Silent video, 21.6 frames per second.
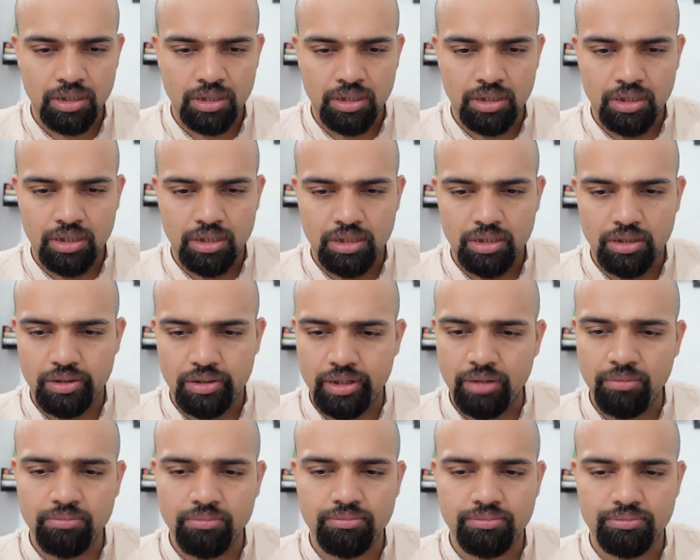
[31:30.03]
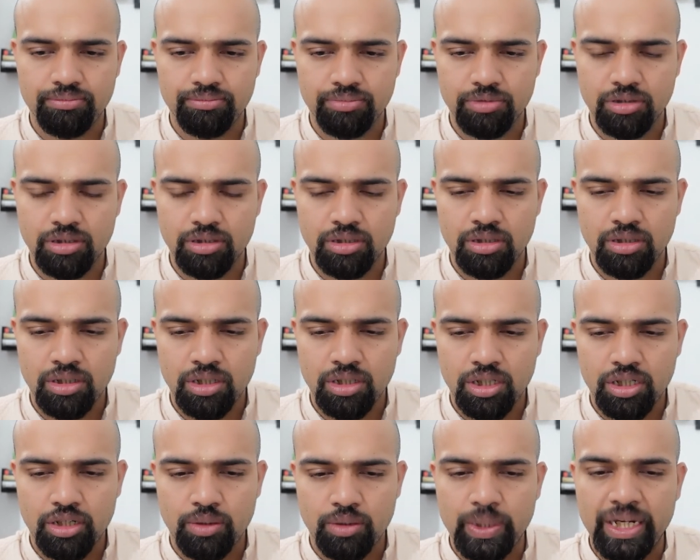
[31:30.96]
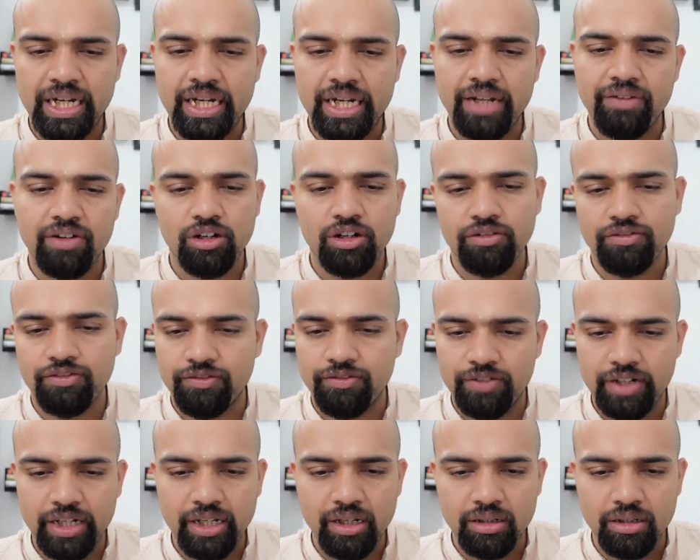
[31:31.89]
Okay. 21 to 50.